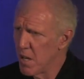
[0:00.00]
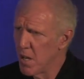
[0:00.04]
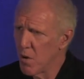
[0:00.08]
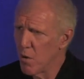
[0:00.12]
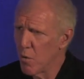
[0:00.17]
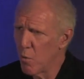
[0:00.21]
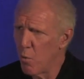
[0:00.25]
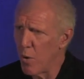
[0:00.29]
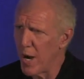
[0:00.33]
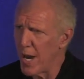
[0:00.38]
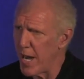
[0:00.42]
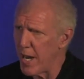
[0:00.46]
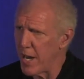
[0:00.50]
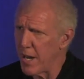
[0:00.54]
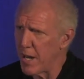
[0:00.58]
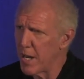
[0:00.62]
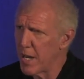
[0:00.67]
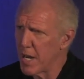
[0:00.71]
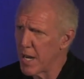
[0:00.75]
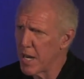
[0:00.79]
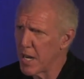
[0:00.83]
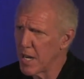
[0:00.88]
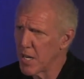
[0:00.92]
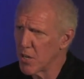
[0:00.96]
when
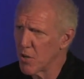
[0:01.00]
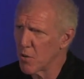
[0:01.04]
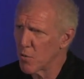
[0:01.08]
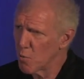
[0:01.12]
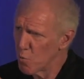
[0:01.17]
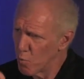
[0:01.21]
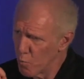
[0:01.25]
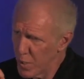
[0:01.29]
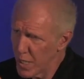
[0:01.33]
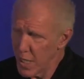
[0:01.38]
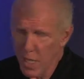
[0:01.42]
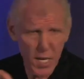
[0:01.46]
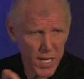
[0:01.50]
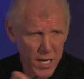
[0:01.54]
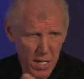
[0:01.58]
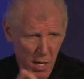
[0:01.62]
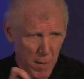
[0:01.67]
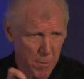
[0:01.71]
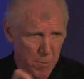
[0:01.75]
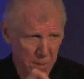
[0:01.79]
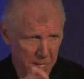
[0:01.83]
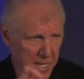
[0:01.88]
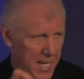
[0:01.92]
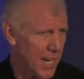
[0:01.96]
you're really up
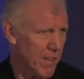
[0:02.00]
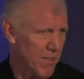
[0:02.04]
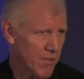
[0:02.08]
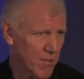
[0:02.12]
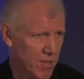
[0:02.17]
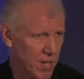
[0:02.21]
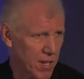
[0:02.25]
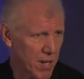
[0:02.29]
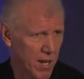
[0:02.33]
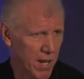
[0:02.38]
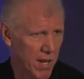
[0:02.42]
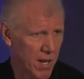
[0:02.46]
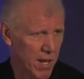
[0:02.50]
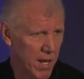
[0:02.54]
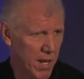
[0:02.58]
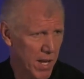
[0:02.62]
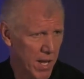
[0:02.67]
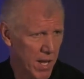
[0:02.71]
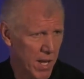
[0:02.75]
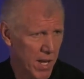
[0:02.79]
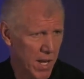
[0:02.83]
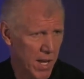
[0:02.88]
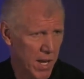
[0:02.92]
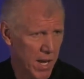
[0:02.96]
against it
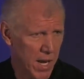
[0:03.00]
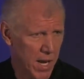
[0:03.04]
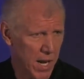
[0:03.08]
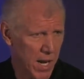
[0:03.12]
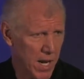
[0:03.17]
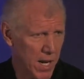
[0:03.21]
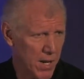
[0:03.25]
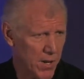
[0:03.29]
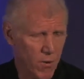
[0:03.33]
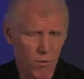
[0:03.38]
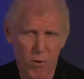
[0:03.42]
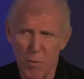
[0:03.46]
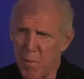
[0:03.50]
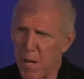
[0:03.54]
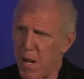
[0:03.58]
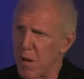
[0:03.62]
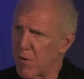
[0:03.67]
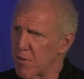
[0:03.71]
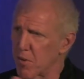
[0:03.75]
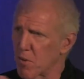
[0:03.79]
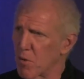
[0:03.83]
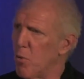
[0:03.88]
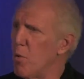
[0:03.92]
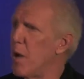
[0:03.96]
and you're about to
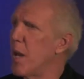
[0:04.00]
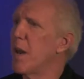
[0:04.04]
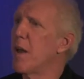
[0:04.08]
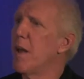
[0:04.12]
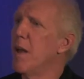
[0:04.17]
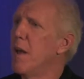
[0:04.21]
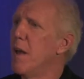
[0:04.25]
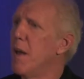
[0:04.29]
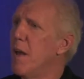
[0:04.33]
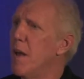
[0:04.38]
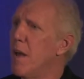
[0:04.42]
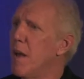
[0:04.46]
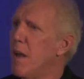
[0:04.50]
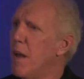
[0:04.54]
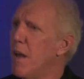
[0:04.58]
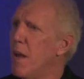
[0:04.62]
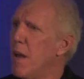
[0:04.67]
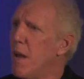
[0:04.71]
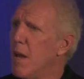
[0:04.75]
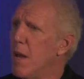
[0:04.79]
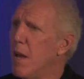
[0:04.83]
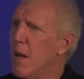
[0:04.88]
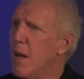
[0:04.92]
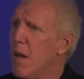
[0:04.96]
quit,
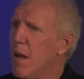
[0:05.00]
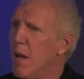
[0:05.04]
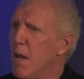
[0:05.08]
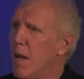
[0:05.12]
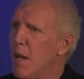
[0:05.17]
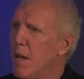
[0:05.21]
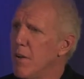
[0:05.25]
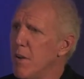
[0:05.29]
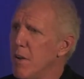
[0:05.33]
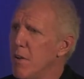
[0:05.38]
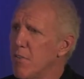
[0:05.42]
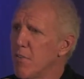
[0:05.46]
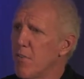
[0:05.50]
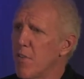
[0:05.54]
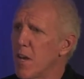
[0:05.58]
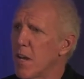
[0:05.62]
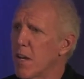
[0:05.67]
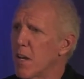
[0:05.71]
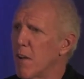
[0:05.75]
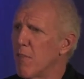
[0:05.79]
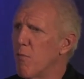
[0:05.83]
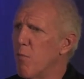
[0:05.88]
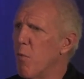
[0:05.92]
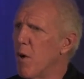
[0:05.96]
just think
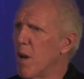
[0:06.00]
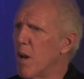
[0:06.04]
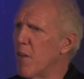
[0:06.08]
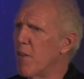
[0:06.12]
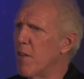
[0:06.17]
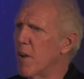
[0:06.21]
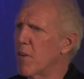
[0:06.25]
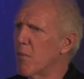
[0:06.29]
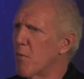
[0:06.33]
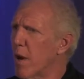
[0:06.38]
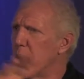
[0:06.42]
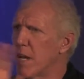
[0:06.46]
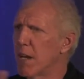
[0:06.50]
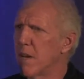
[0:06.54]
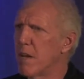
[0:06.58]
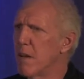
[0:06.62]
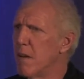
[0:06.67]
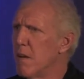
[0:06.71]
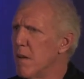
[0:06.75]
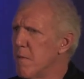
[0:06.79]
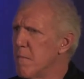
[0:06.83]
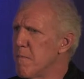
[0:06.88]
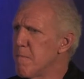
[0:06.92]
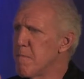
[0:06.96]
of one of the great
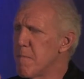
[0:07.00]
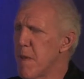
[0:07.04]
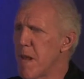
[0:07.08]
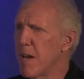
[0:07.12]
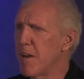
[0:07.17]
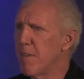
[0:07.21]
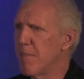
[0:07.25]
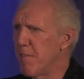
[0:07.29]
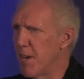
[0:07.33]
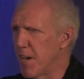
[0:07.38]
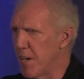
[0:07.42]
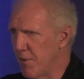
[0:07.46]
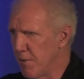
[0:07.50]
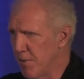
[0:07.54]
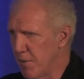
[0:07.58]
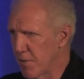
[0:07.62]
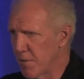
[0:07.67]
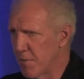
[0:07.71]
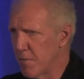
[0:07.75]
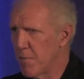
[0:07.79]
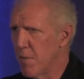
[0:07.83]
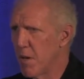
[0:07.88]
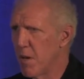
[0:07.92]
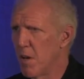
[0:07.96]
innovators,
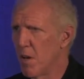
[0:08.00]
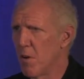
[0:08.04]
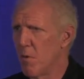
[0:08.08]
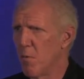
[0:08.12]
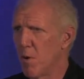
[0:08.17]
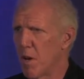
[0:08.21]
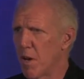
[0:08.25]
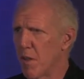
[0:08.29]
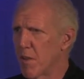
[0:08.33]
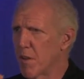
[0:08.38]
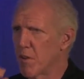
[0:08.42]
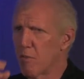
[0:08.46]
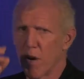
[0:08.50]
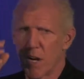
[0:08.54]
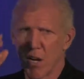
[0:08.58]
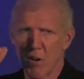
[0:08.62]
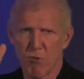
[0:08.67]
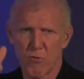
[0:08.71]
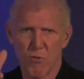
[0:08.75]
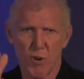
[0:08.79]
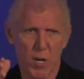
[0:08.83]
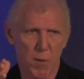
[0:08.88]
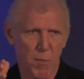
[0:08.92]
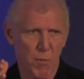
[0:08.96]
one of the great
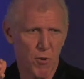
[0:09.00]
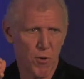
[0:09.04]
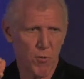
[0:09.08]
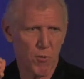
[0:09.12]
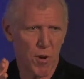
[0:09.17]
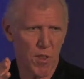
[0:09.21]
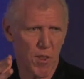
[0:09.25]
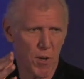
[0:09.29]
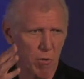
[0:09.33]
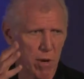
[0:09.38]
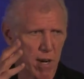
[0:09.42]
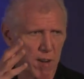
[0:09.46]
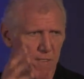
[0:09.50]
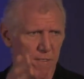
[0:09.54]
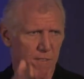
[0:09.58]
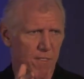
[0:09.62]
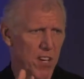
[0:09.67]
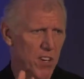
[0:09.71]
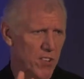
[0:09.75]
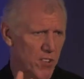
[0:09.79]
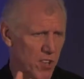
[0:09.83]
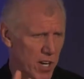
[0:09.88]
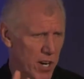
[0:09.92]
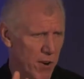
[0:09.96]
dreamers, one of the great
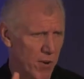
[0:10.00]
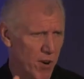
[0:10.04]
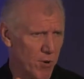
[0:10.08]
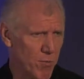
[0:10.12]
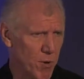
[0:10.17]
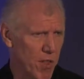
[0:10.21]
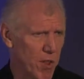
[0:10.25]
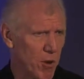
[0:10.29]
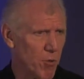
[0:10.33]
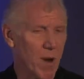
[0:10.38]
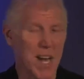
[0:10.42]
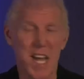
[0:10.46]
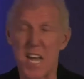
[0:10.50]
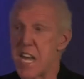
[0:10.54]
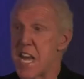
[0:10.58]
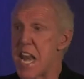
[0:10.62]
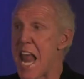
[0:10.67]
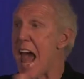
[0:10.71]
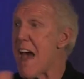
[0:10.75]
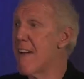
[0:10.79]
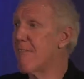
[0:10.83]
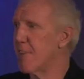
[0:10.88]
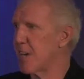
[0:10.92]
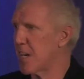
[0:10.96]
visionaries, one of the great
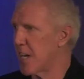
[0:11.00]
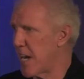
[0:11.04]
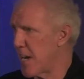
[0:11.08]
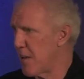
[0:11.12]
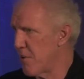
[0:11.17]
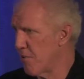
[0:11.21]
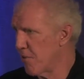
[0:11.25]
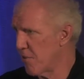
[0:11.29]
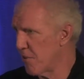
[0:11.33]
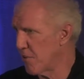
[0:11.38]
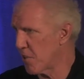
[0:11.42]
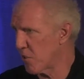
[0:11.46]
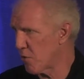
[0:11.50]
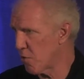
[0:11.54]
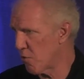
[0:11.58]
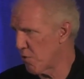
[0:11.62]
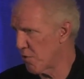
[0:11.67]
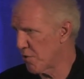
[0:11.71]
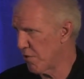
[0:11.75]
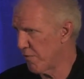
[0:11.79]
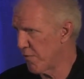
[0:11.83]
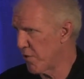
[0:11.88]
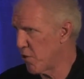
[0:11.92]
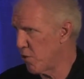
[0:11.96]
navigators in the course
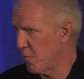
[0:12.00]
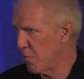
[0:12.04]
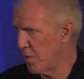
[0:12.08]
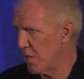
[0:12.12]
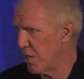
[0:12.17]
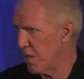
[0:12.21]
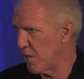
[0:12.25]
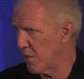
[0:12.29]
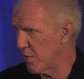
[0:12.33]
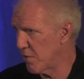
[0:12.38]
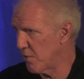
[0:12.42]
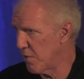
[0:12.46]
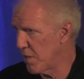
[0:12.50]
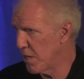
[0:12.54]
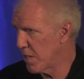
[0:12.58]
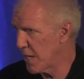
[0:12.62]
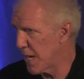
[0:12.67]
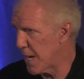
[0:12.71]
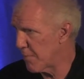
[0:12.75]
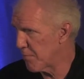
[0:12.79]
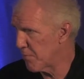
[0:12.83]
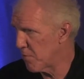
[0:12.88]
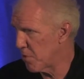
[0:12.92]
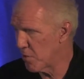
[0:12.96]
of human history,
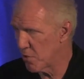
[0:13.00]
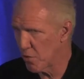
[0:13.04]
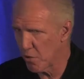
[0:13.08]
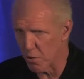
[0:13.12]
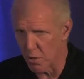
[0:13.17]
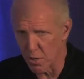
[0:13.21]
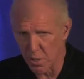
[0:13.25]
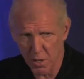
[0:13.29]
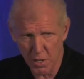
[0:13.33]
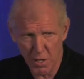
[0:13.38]
Captain Cook.